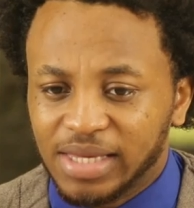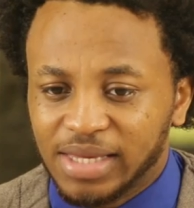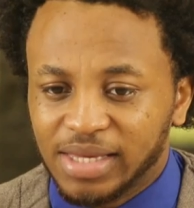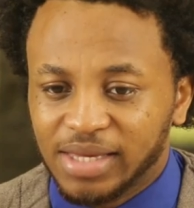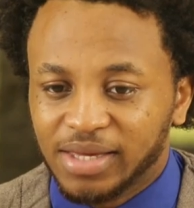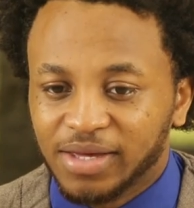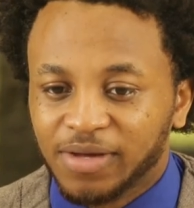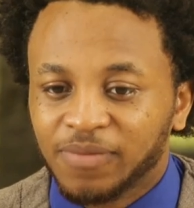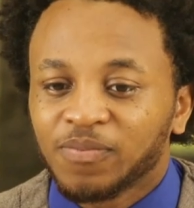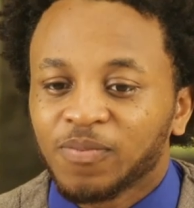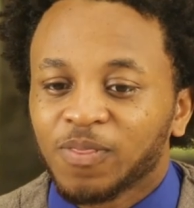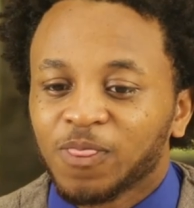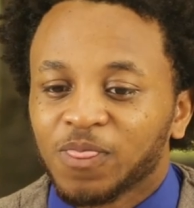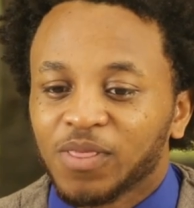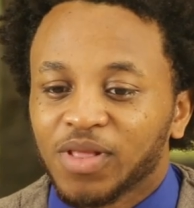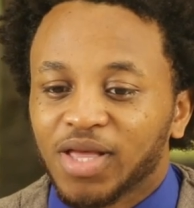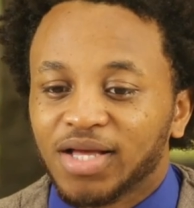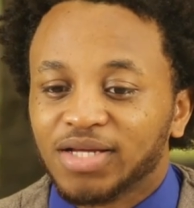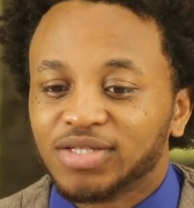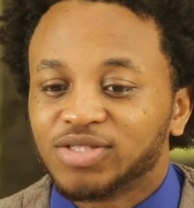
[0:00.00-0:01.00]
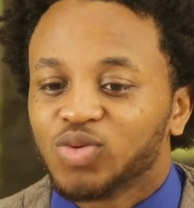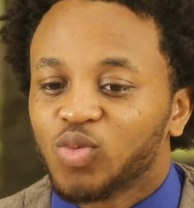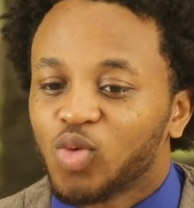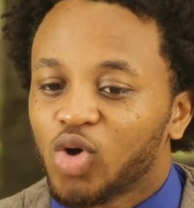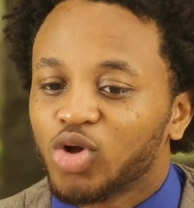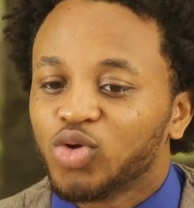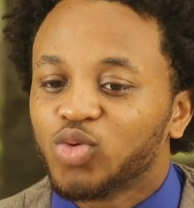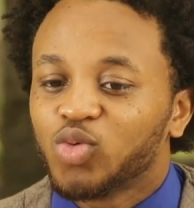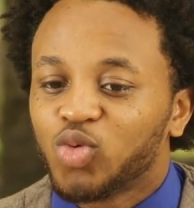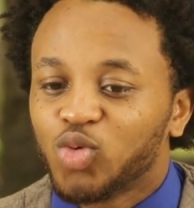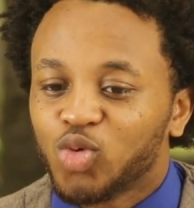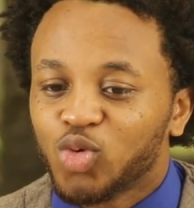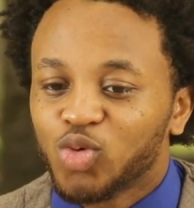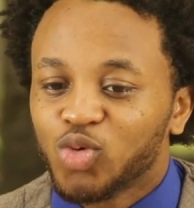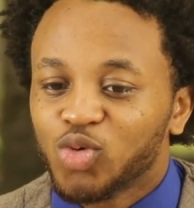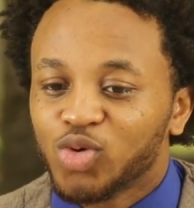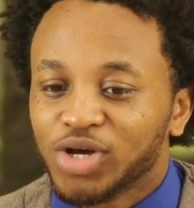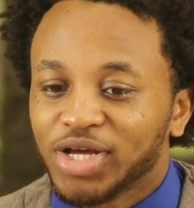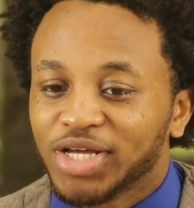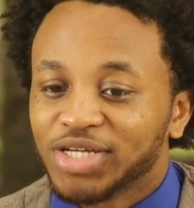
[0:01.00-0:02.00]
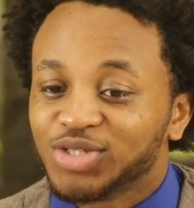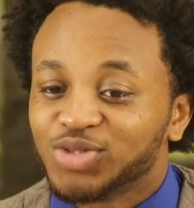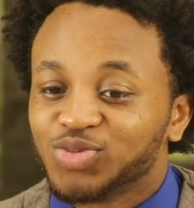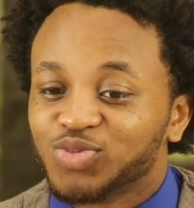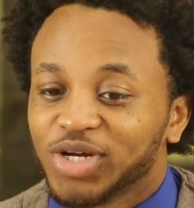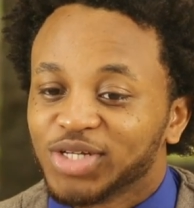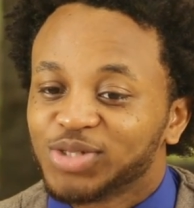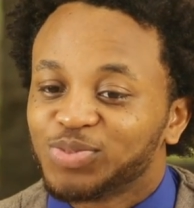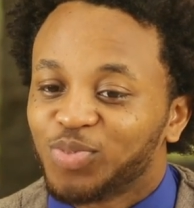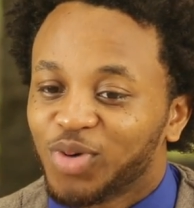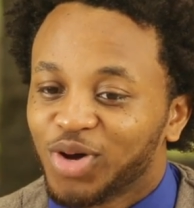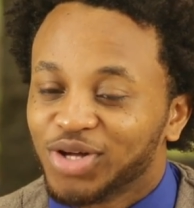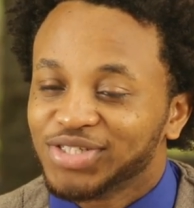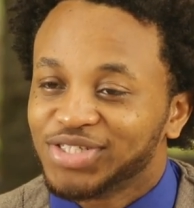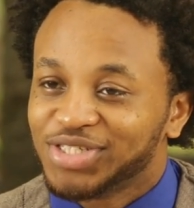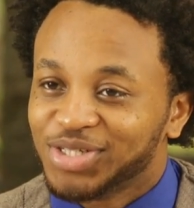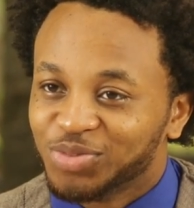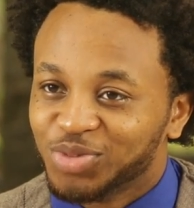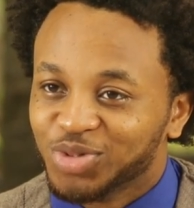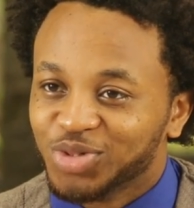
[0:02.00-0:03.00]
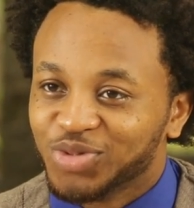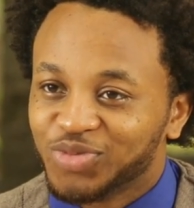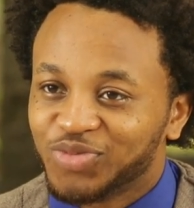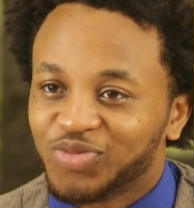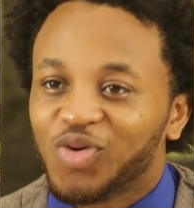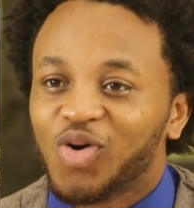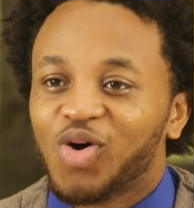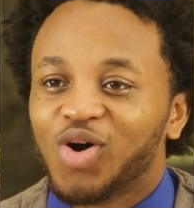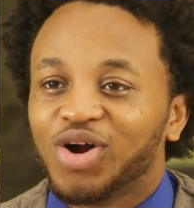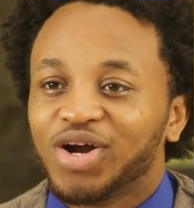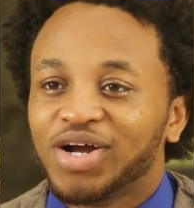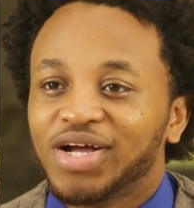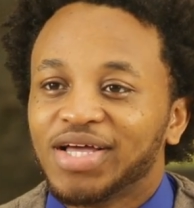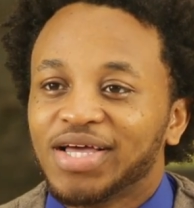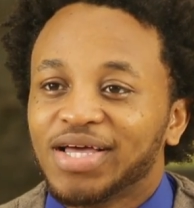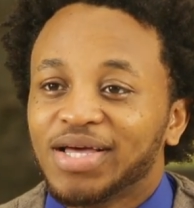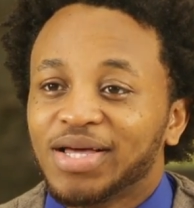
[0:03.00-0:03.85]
He is the one who is responsible for